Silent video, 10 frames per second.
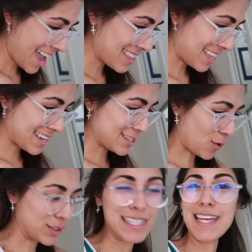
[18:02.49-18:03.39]
And then his
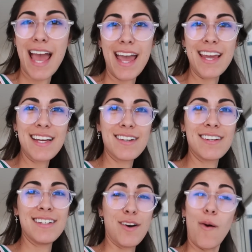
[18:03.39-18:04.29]
only
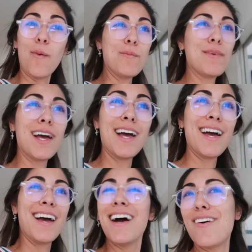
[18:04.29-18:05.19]
day home,
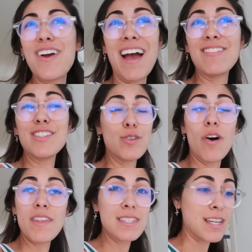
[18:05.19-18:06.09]
we have to do
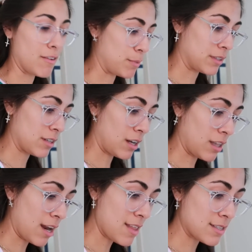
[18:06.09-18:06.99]
all this stuff. But the, a
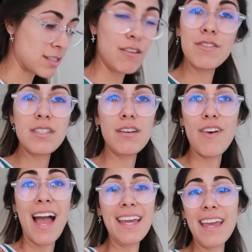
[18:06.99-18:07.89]
lot of that stuff is stuff
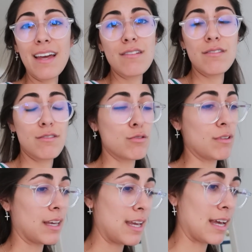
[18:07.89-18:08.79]
I can't do,
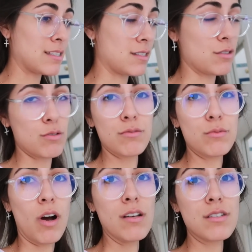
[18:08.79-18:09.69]
like he has to do
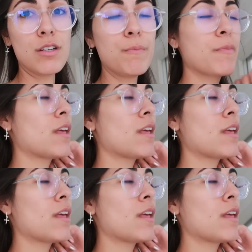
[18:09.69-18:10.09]
also.